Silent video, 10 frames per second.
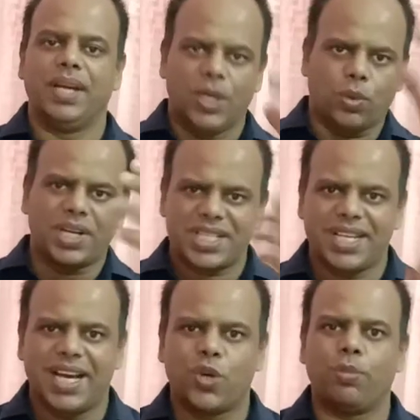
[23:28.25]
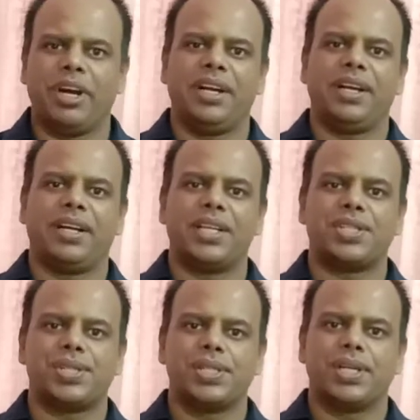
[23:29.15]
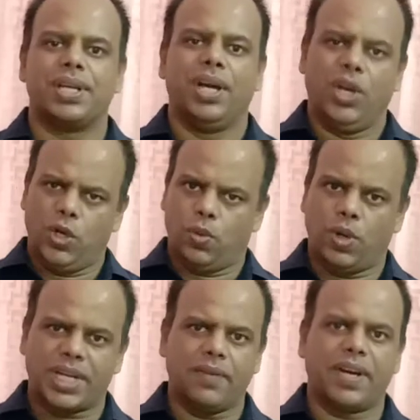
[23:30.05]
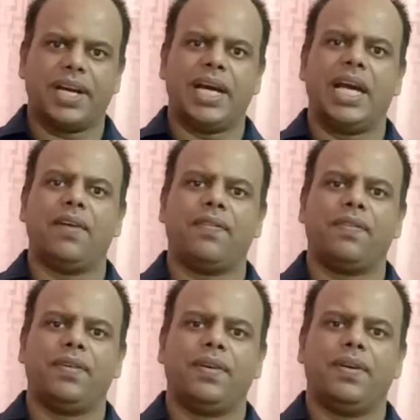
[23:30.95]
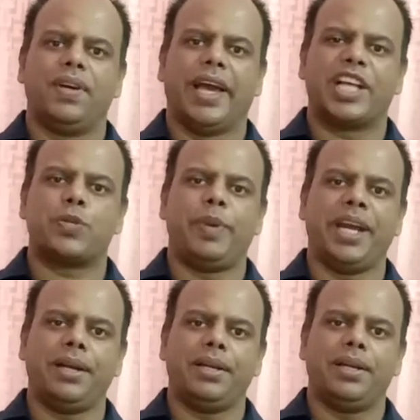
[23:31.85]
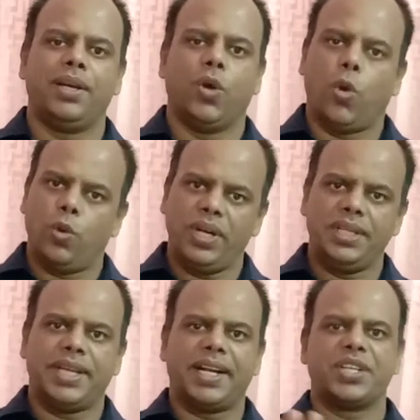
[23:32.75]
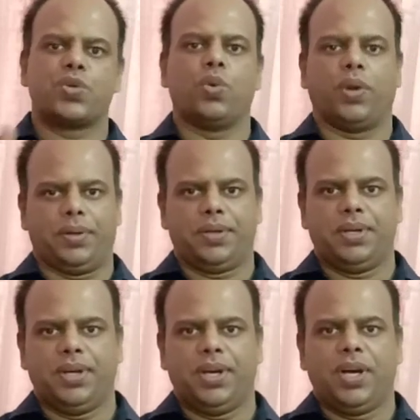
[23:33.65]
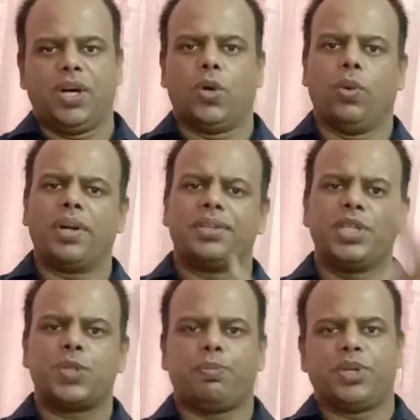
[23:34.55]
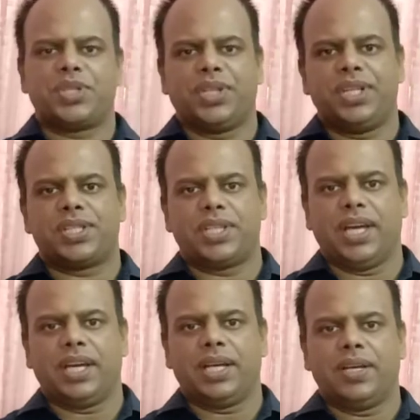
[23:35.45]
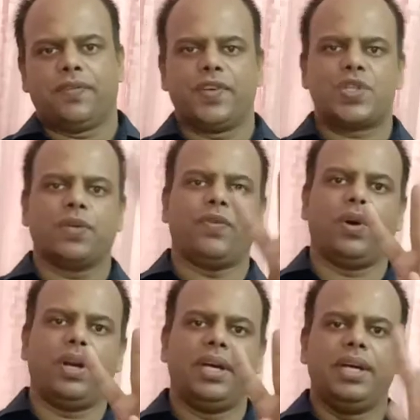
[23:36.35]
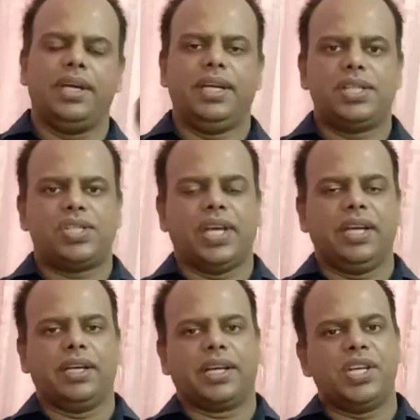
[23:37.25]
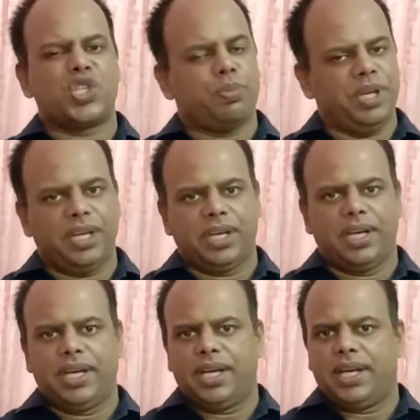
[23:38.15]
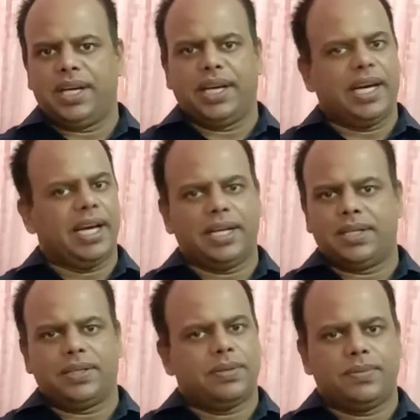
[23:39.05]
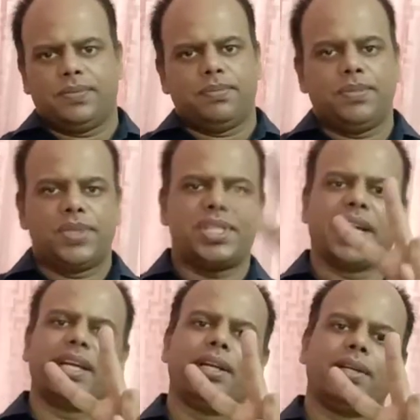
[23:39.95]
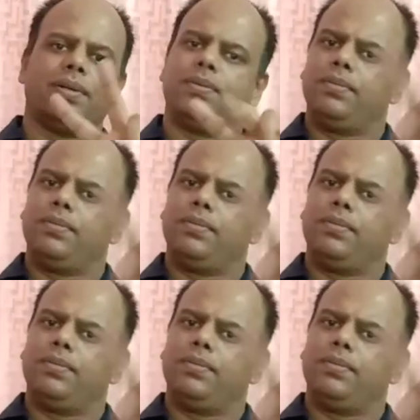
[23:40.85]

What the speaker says: What is narrow-mindedness? Whatever I have explained, only that is good. What this person is saying, first of all, he is saying against me, and second,